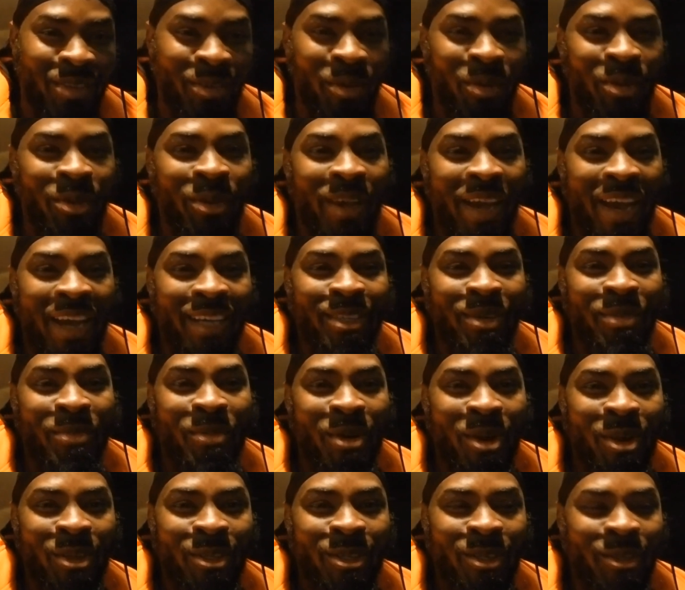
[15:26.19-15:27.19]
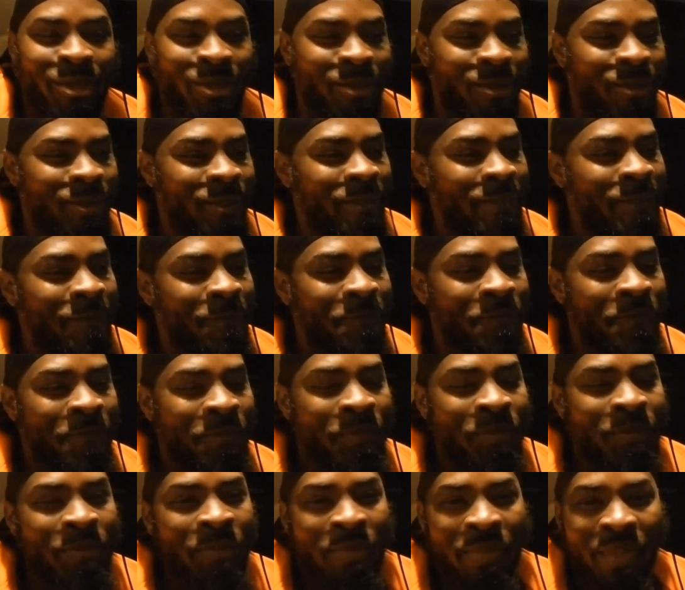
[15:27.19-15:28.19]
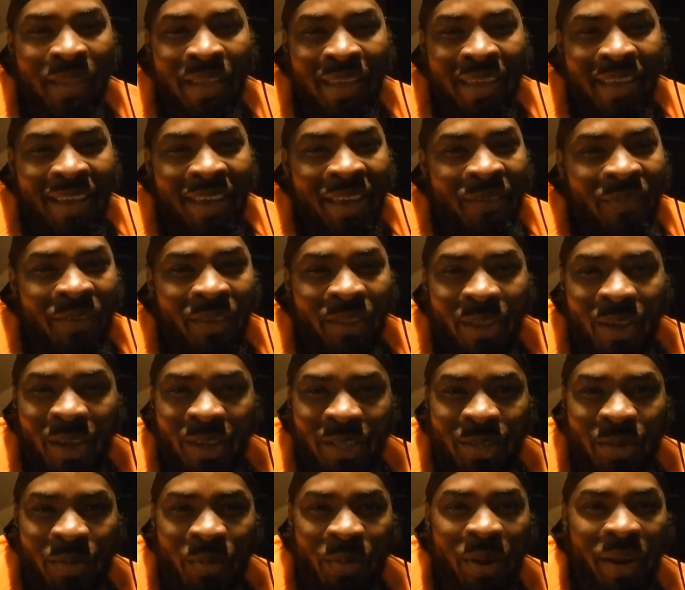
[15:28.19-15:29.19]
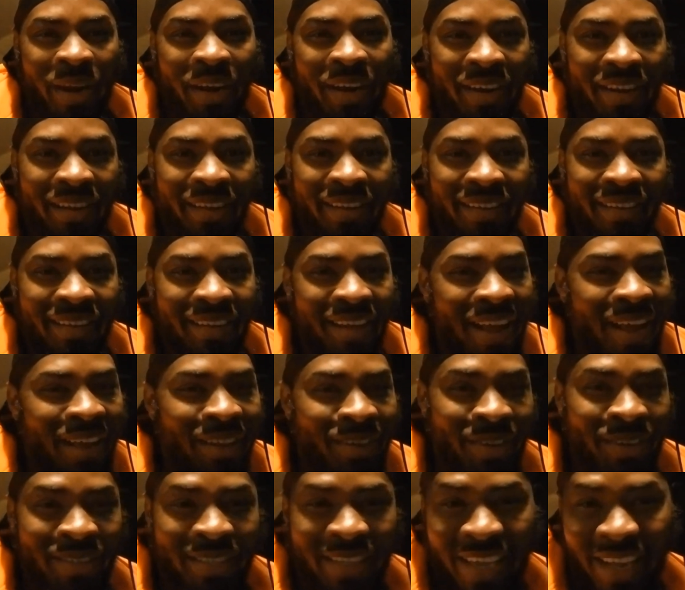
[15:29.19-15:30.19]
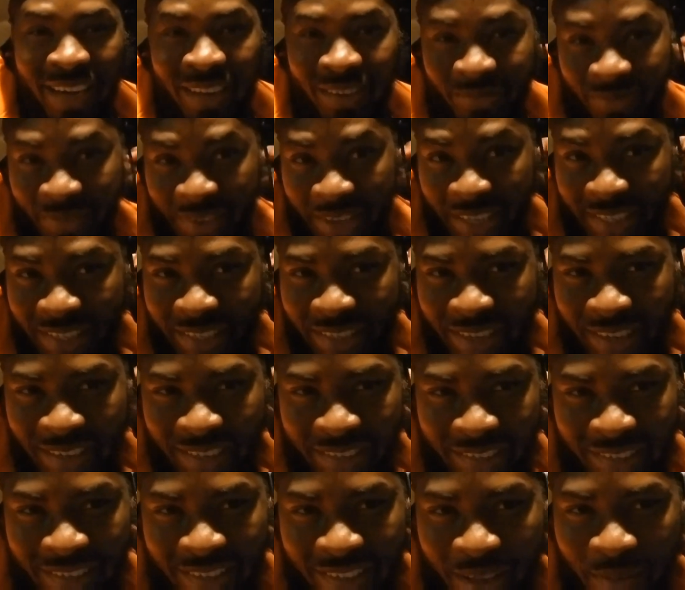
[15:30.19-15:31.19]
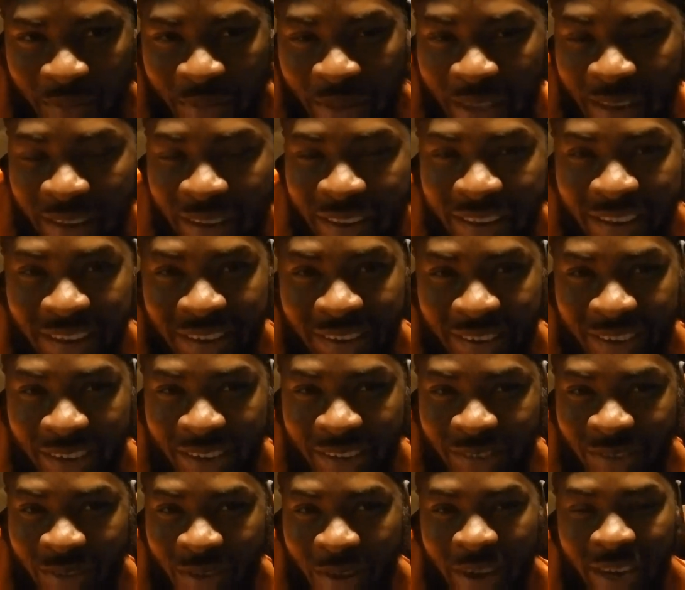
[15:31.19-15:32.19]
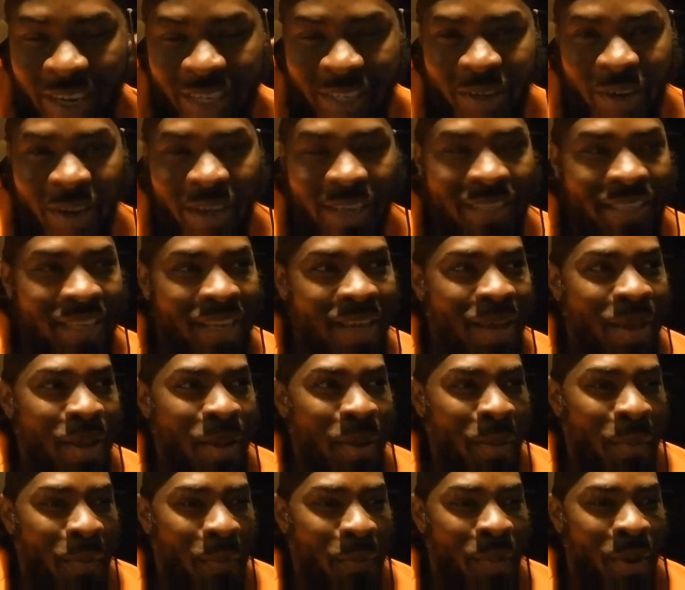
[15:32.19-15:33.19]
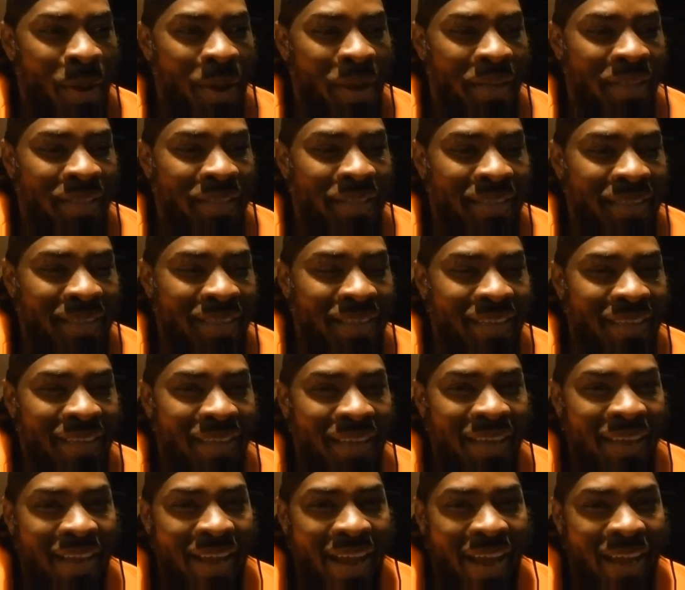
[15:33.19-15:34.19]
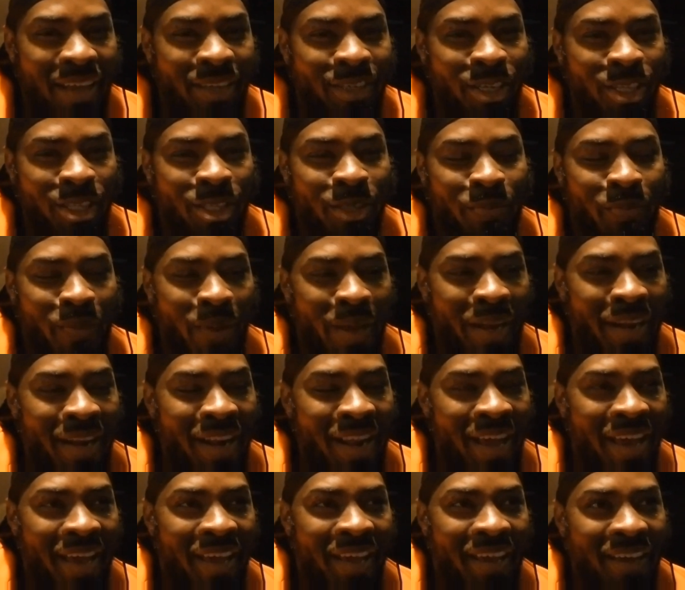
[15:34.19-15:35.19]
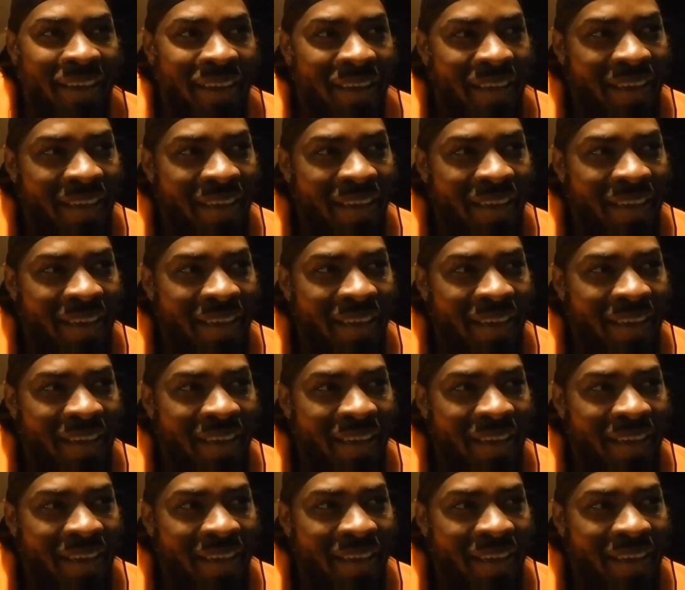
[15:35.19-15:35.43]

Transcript: told you guys I'm going to do. If it doesn't work, I'll just get it fixed, because I mean there, there's no other choice. But I just spent like